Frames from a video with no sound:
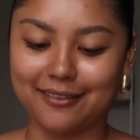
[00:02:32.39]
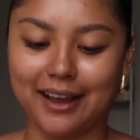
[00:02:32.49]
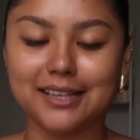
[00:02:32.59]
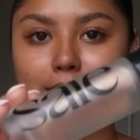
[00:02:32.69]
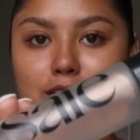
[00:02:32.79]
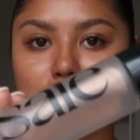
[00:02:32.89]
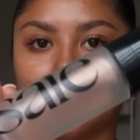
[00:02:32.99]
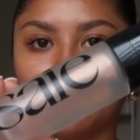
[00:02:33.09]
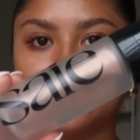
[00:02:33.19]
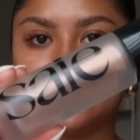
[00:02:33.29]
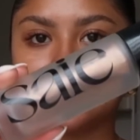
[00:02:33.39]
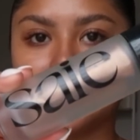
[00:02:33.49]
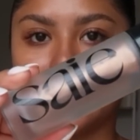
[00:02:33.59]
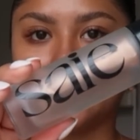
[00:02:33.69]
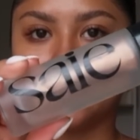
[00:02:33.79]
Okay, I'm gonna start with the
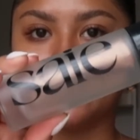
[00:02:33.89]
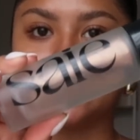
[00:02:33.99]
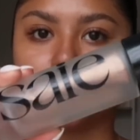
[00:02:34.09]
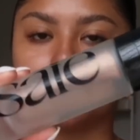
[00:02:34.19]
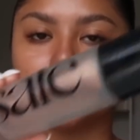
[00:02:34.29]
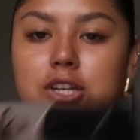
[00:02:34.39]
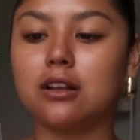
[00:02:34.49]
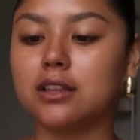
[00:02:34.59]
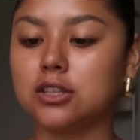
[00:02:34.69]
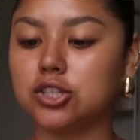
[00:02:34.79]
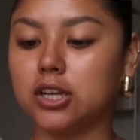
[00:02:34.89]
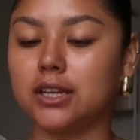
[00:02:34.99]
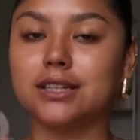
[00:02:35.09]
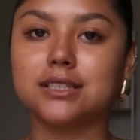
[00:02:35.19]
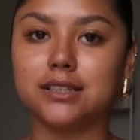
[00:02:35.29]
Say Glowy Super Gel in the
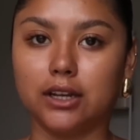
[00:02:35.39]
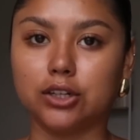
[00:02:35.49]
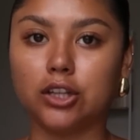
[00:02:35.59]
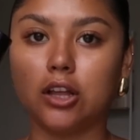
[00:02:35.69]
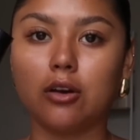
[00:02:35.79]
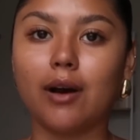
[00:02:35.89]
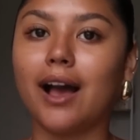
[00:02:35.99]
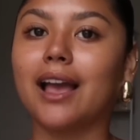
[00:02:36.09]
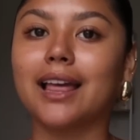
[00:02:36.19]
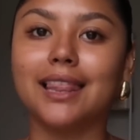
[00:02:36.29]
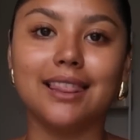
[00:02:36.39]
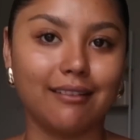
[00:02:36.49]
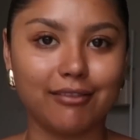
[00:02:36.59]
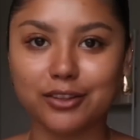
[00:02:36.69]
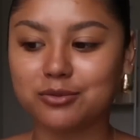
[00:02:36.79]
shade Sun Glow. I
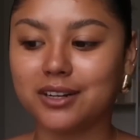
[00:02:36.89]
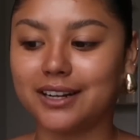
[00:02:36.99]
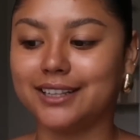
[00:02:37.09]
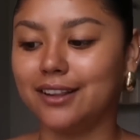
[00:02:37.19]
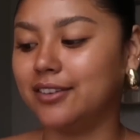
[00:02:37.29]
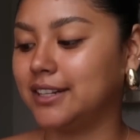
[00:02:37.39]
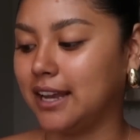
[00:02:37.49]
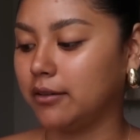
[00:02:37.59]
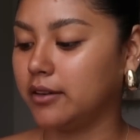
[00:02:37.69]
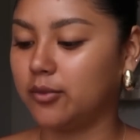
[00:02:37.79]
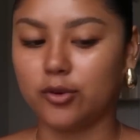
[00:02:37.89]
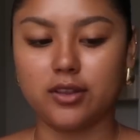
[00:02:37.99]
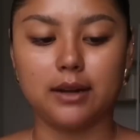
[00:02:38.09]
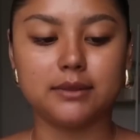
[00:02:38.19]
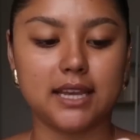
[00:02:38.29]
love this one and I love it now even more
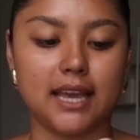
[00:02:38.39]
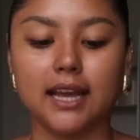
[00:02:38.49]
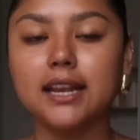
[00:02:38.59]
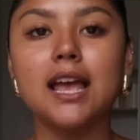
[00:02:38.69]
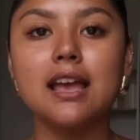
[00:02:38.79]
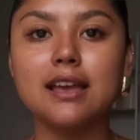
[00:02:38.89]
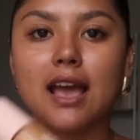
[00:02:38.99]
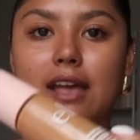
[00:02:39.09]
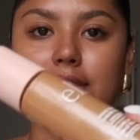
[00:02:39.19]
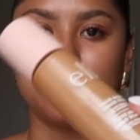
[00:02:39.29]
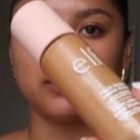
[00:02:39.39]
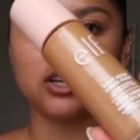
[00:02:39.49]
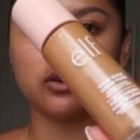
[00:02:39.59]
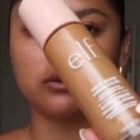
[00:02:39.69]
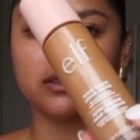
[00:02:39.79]
than I'm tan. And then I'm gonna
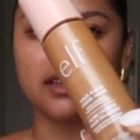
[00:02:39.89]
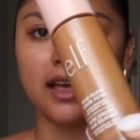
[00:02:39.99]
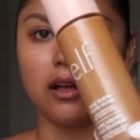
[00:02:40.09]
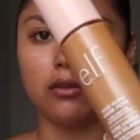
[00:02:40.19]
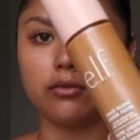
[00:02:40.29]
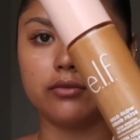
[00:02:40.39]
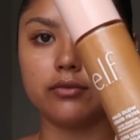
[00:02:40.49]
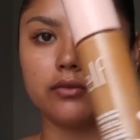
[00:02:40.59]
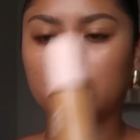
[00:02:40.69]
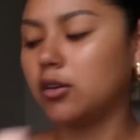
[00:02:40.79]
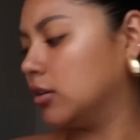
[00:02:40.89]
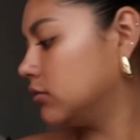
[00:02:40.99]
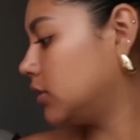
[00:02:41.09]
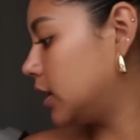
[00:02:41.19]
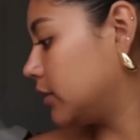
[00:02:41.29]
go in with the e.l.f. Oh no,
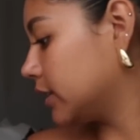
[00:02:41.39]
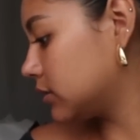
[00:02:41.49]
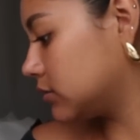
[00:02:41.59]
I don't like...